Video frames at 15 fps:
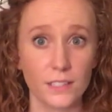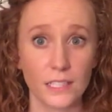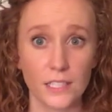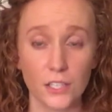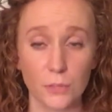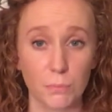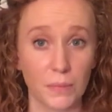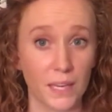
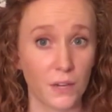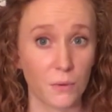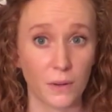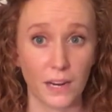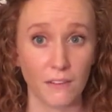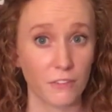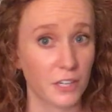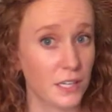he could pick,
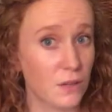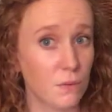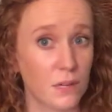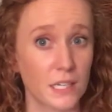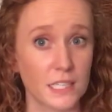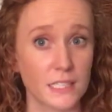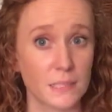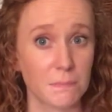whatever he
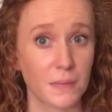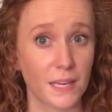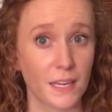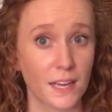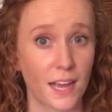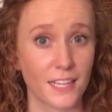wanted to pick.